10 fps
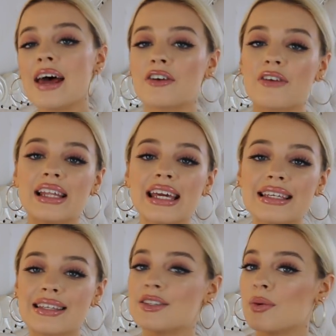they're really
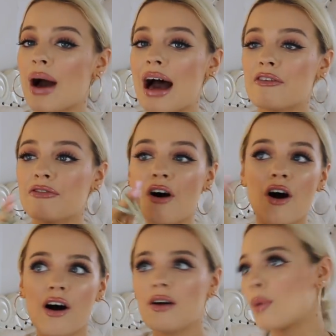easy to wear
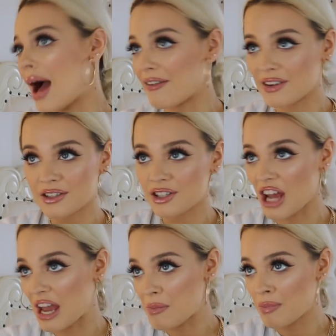for whatever
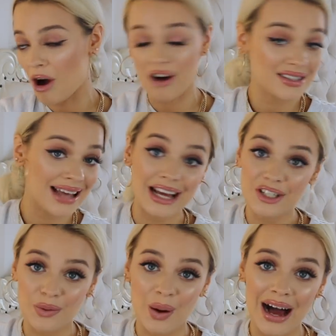shape or
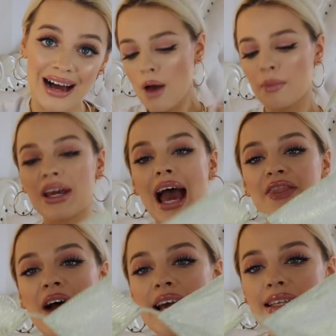size you are. But
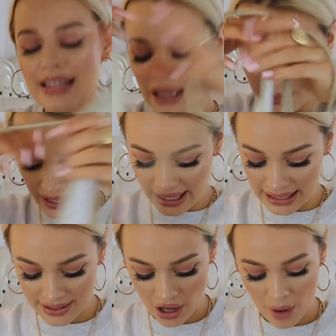yeah, that is the
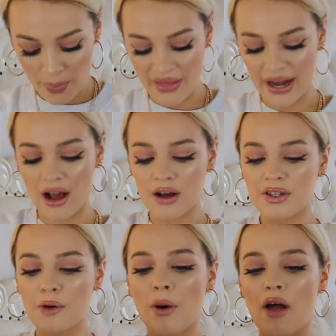bikini top, and then I
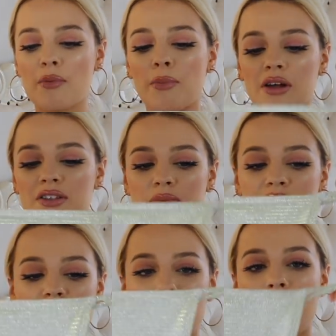also bought the bottoms to